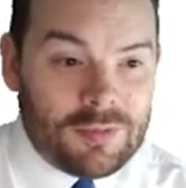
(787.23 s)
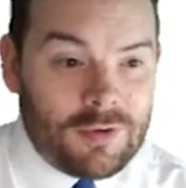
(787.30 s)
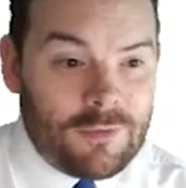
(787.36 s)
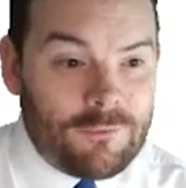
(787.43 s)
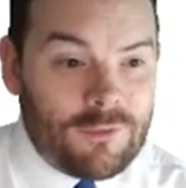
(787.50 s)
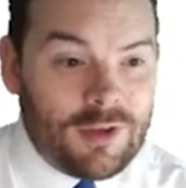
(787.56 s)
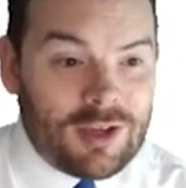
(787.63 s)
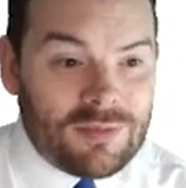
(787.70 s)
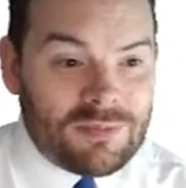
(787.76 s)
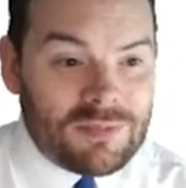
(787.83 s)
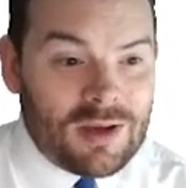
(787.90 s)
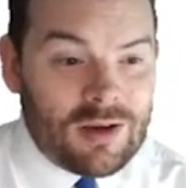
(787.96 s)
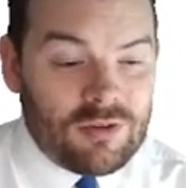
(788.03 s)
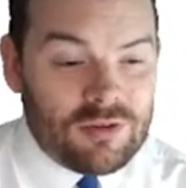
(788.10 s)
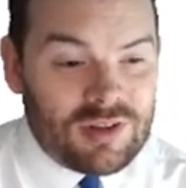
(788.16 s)
But think
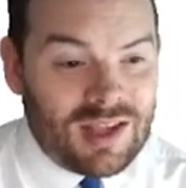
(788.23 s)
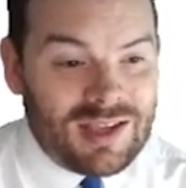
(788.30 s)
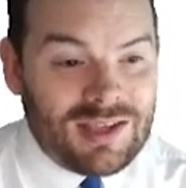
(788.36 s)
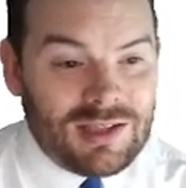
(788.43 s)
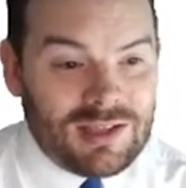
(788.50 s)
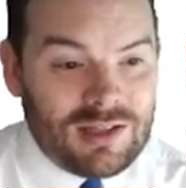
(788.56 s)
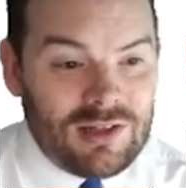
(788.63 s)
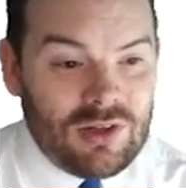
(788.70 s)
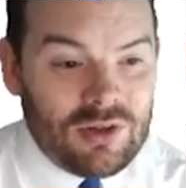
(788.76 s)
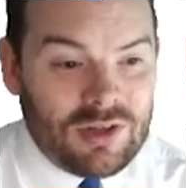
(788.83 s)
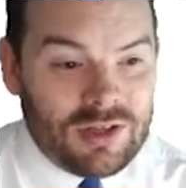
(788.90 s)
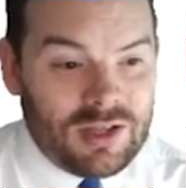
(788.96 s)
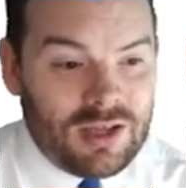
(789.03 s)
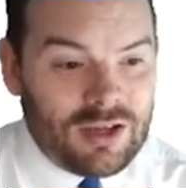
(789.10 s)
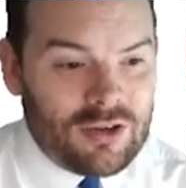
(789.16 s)
about taking a look at it and